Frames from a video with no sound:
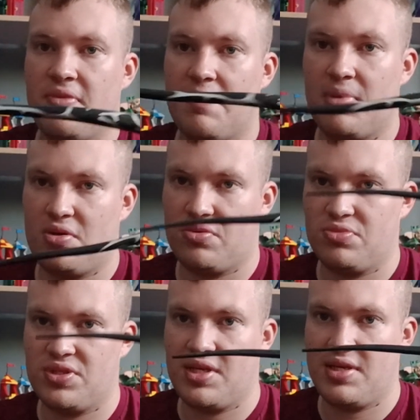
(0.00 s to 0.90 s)
then
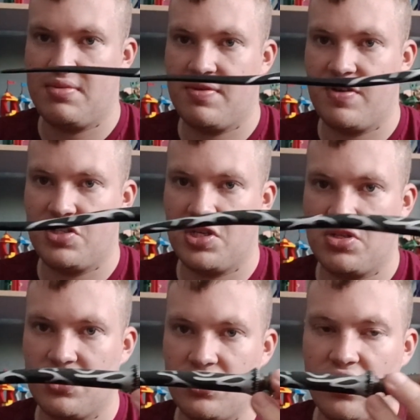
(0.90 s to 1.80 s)
becomes the Defense
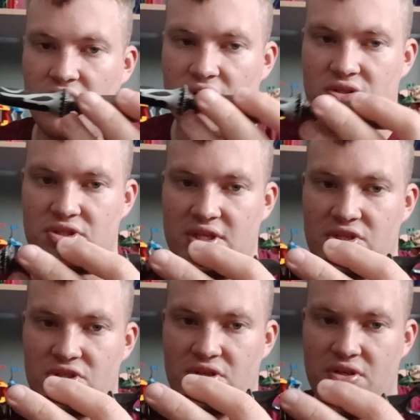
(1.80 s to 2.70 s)
Against the Dark Arts
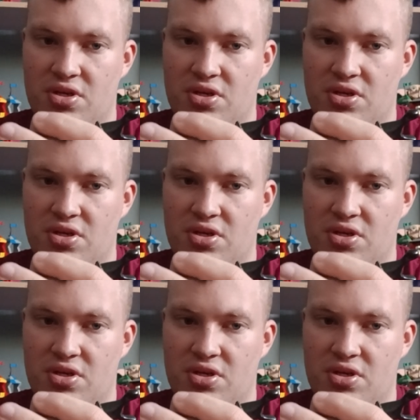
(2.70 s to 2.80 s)
teacher,